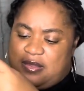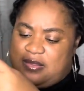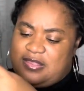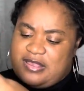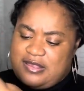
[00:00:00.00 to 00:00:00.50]

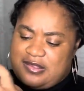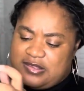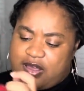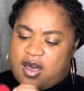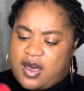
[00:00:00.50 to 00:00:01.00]
this
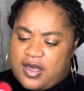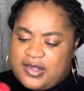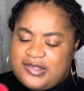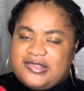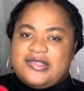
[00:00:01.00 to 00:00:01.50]

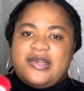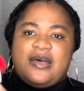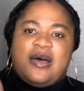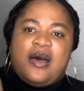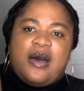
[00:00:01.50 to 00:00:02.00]
costs
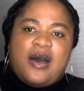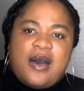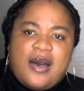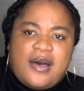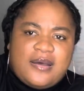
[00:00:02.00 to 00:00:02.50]

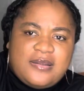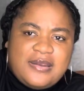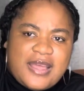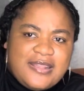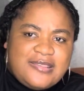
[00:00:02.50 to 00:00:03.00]
uh,
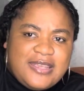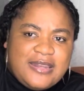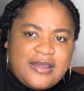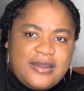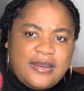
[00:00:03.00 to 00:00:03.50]
nineteen
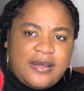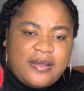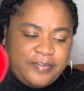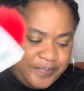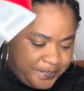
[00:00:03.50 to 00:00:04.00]
ninety-nine.